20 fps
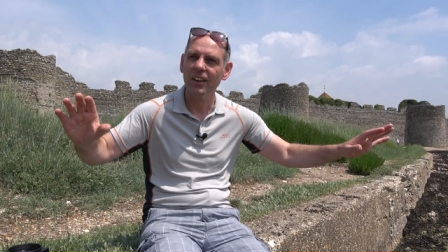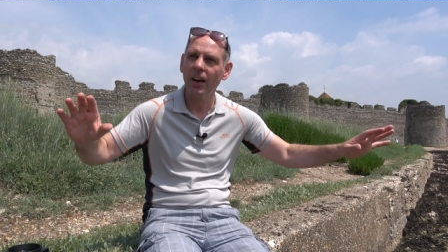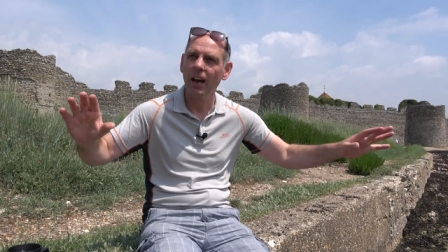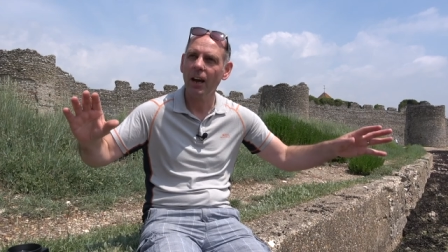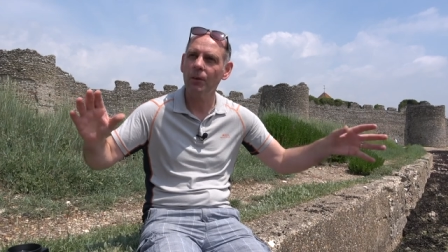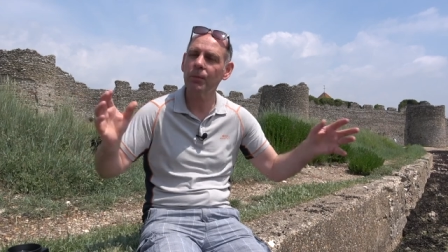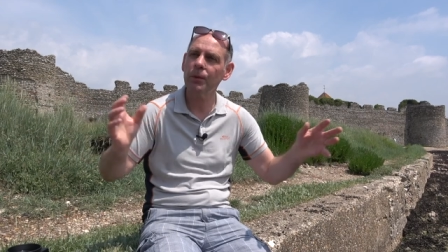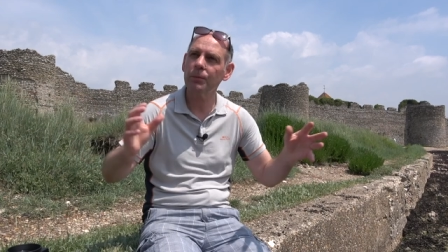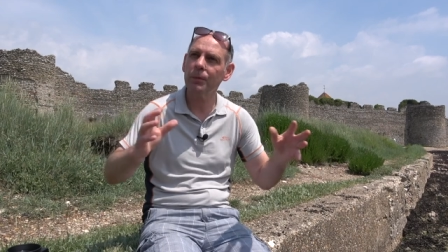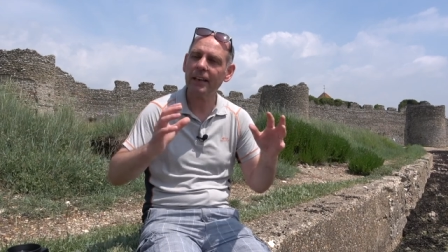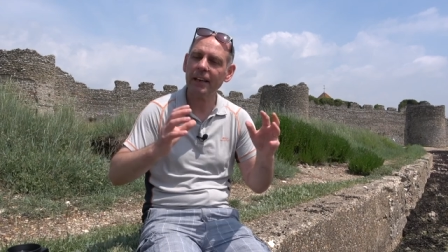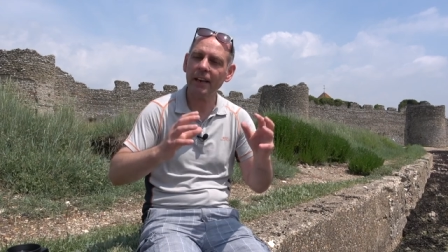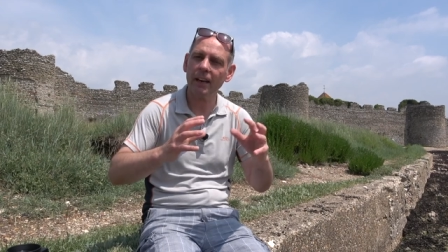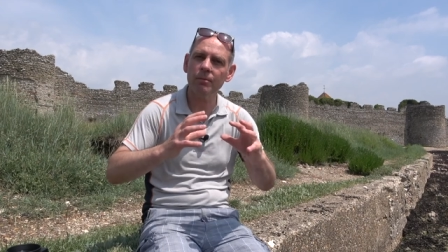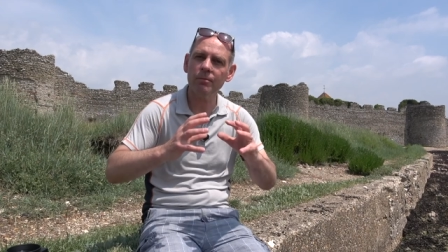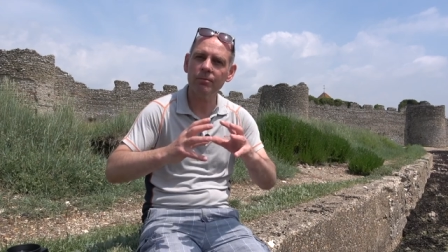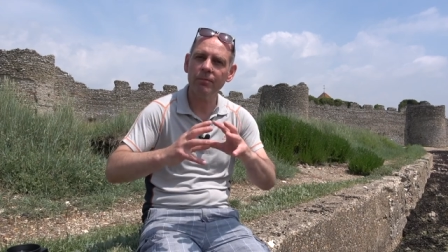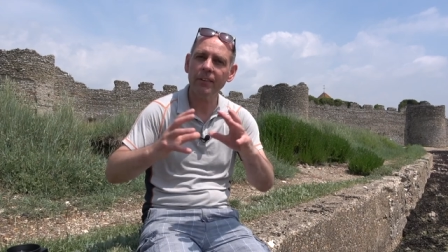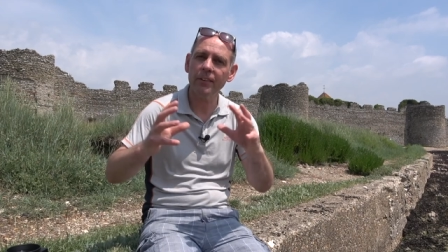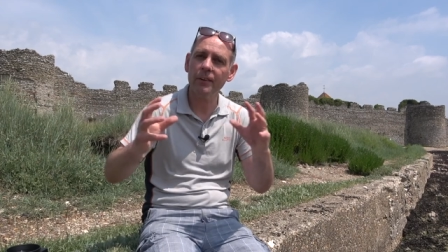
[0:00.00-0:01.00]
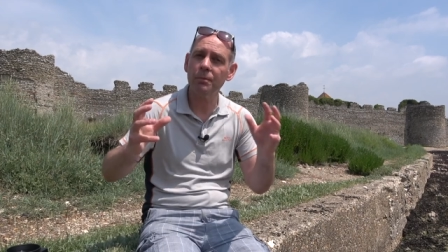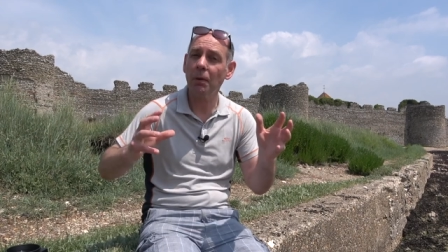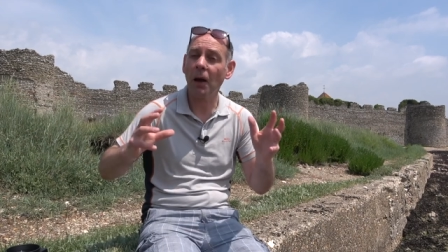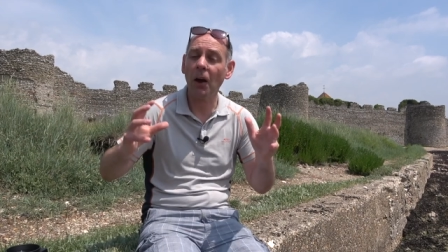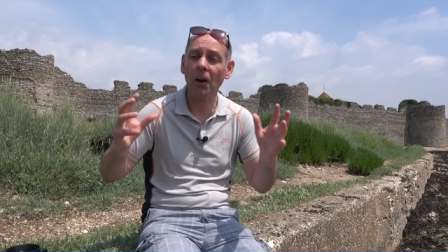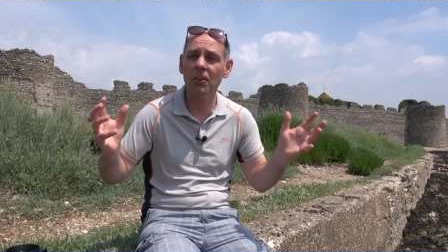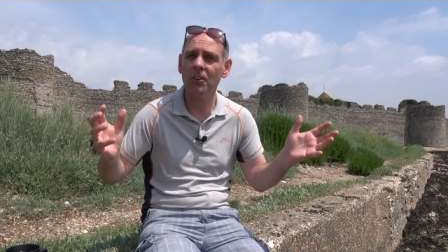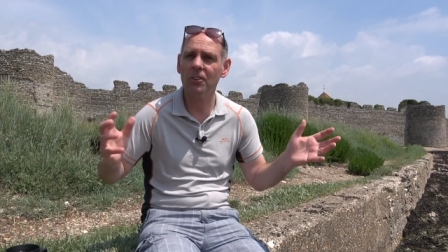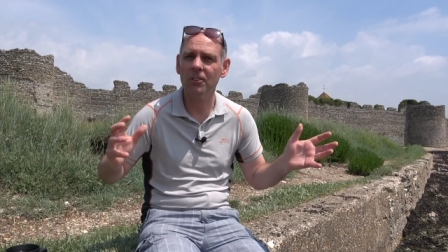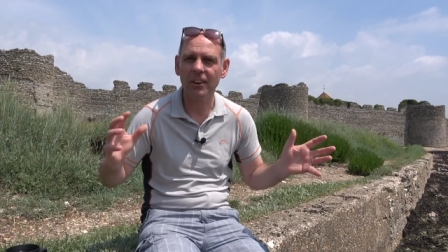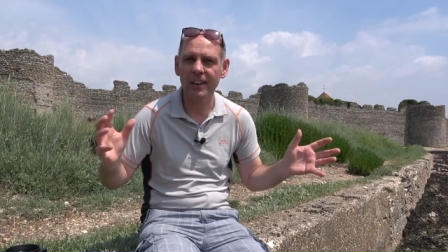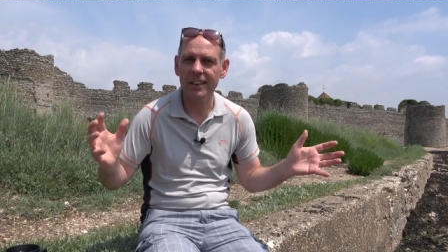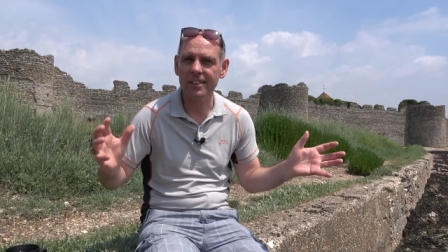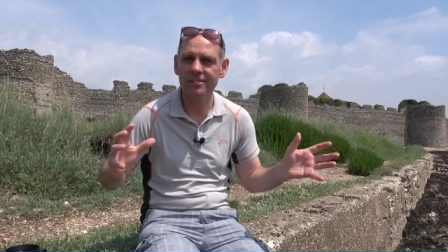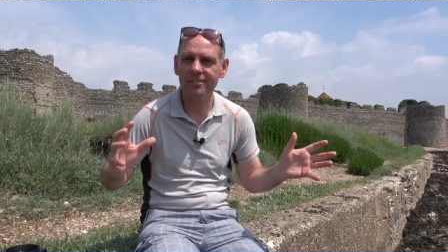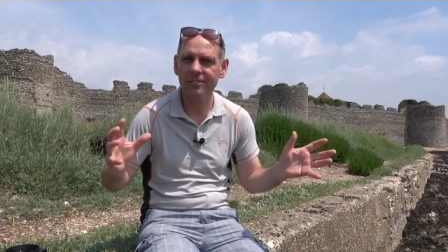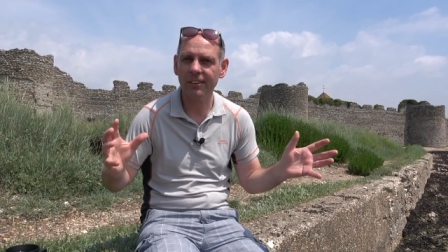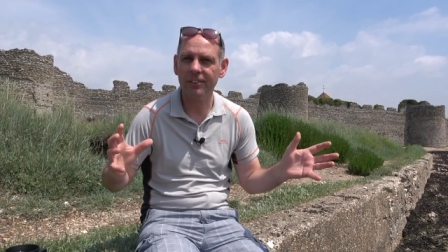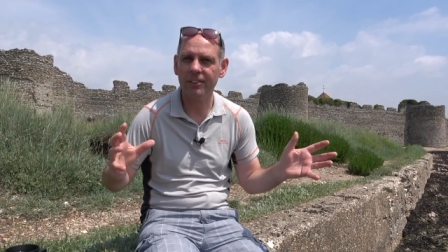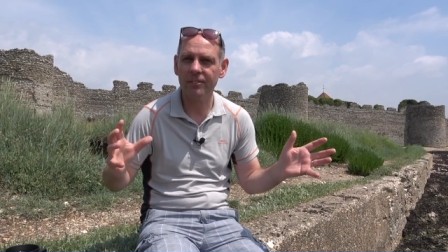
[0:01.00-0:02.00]
and we become very
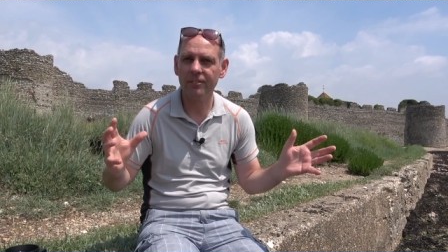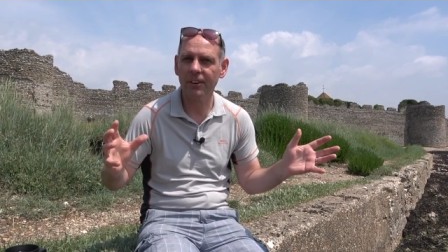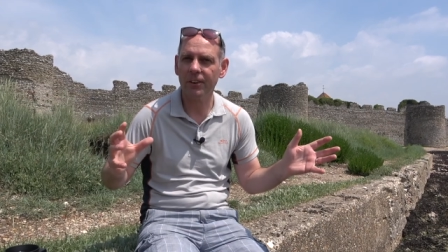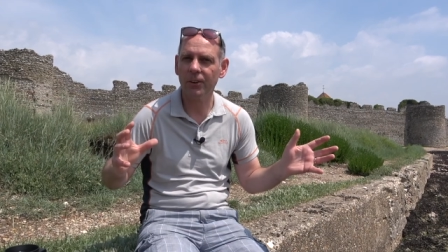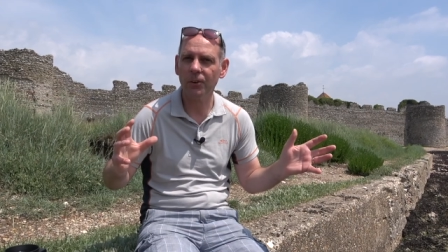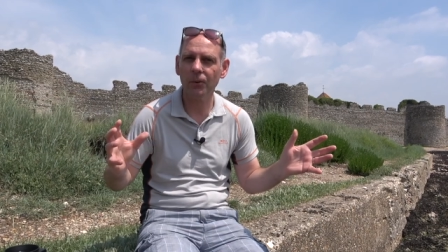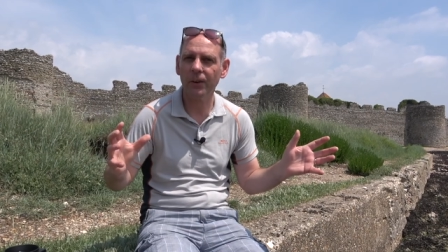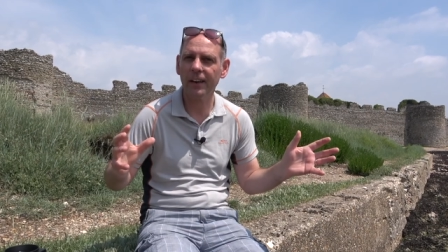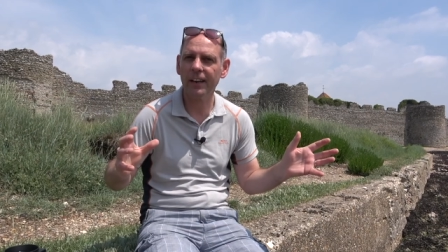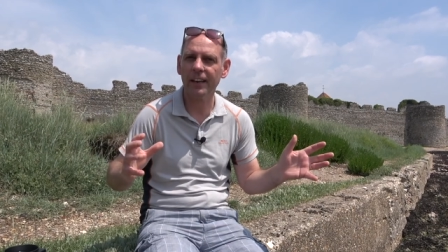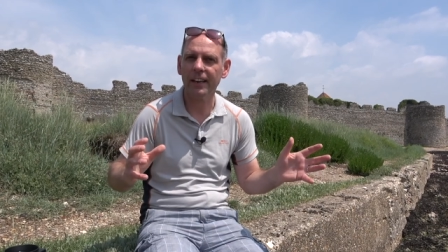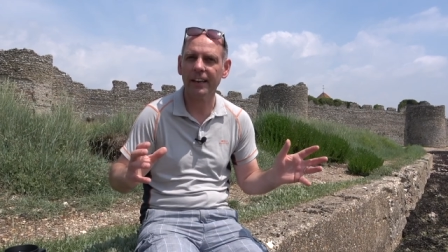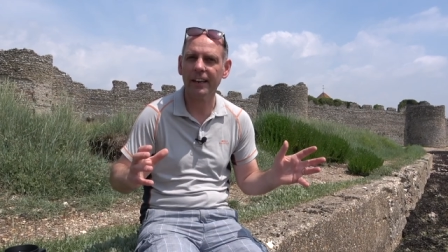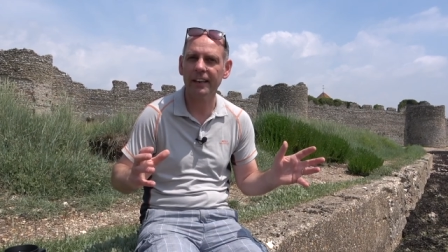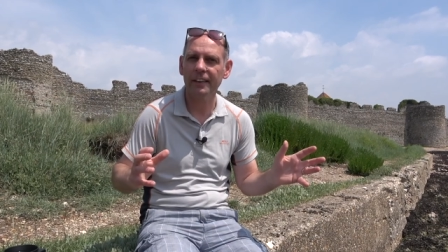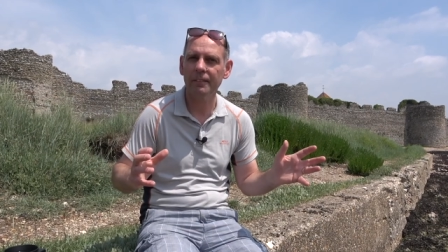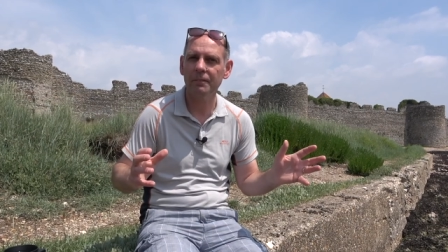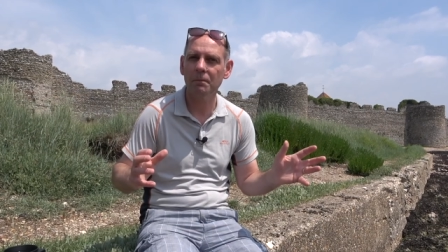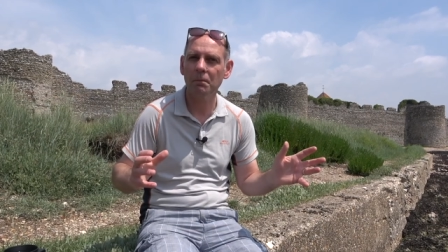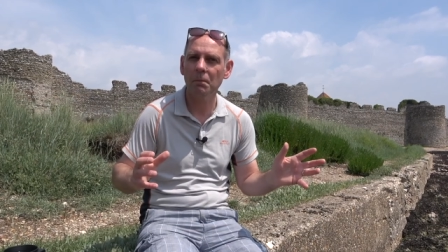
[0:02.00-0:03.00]
polarized very, very quickly.